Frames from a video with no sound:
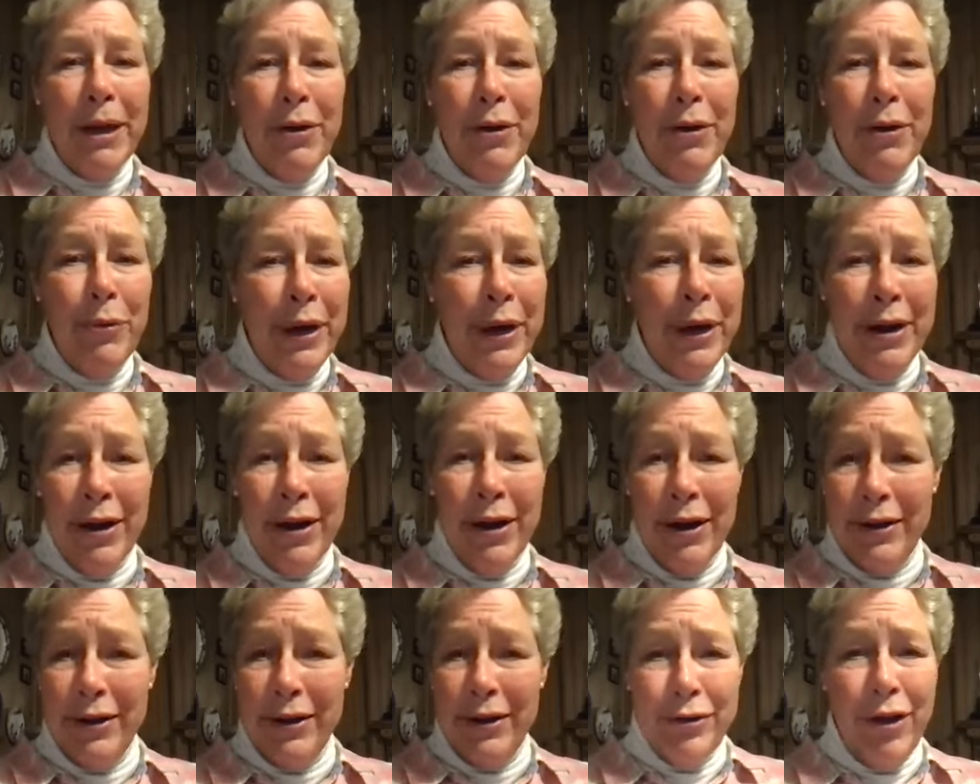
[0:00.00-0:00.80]
be a
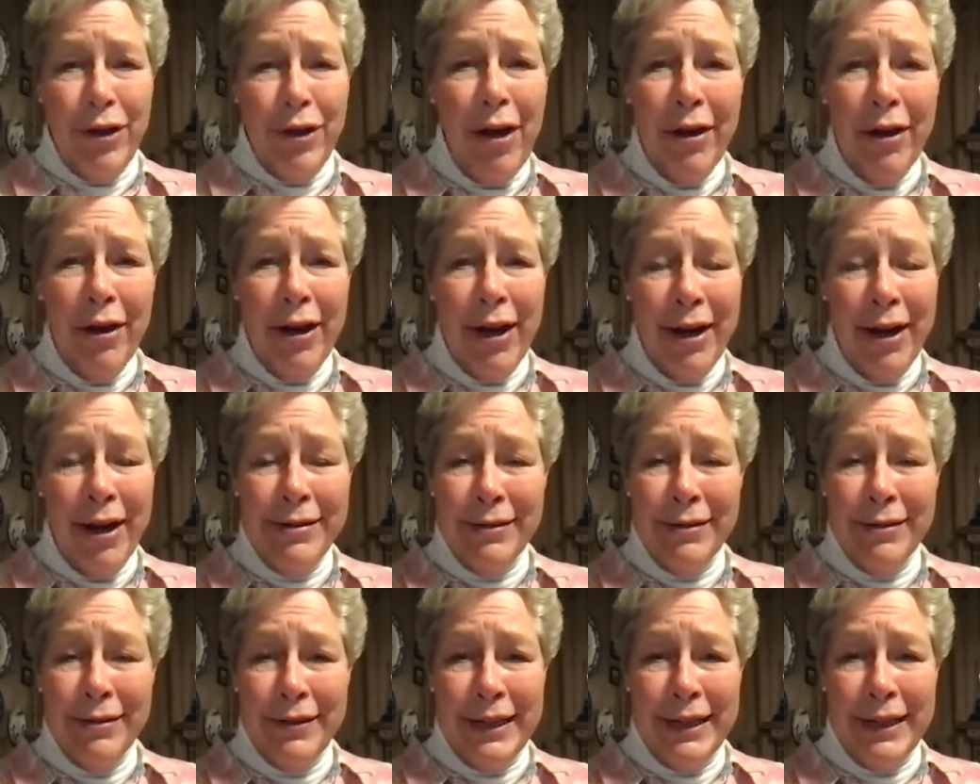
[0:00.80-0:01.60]
winner. There's all
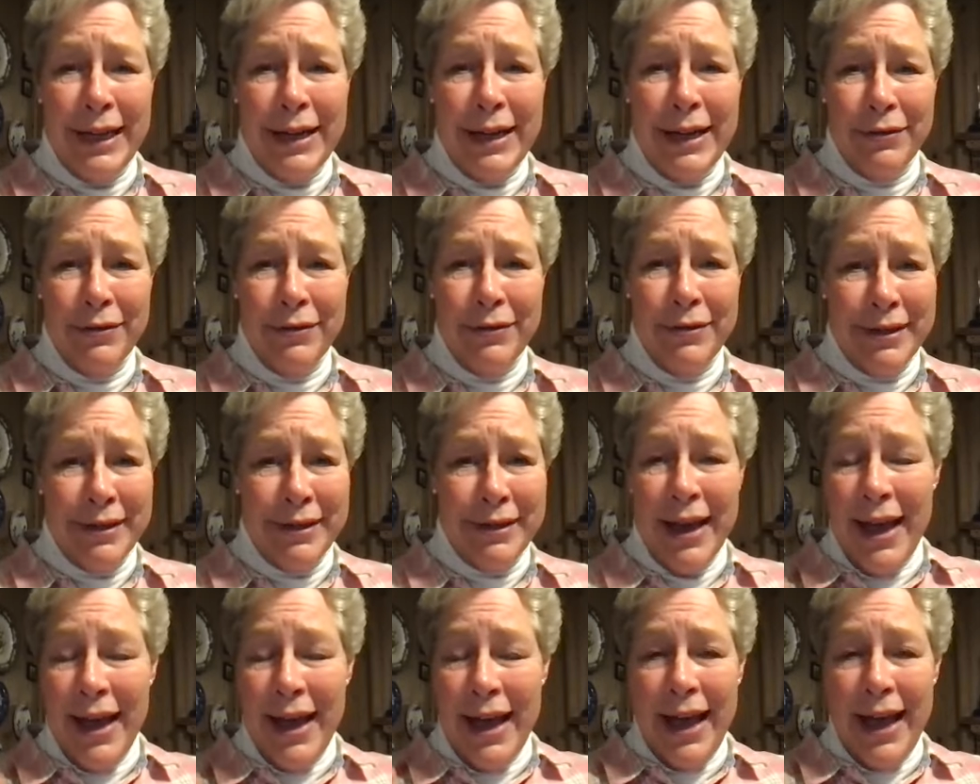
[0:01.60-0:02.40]
kinds of
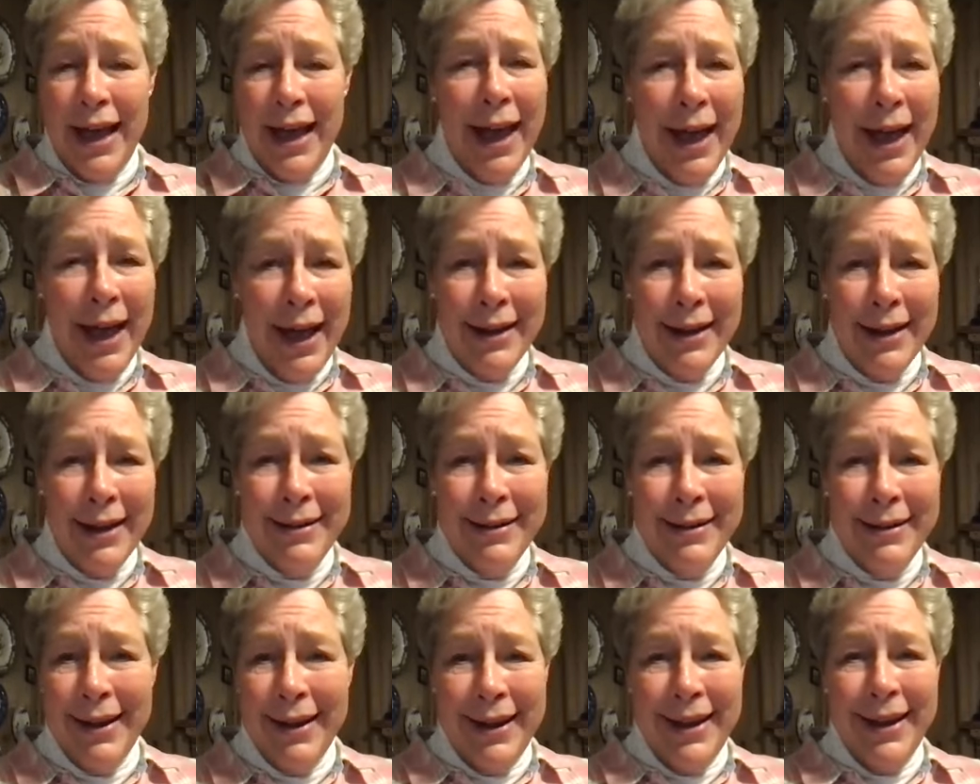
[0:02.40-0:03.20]
gifts, yeah.
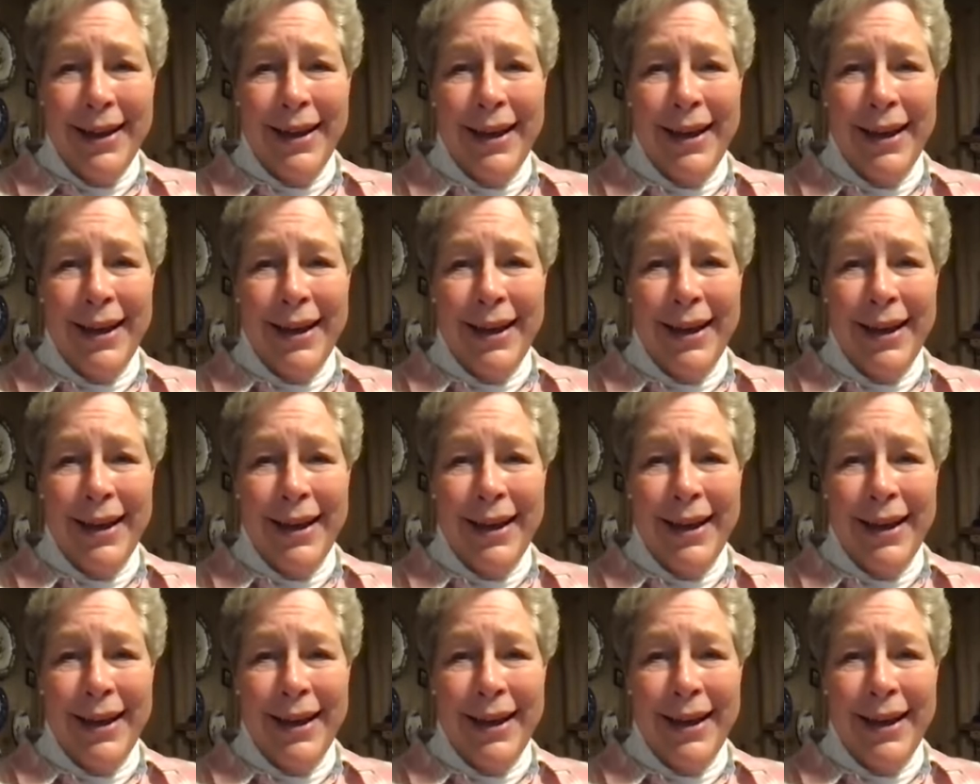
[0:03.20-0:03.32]
and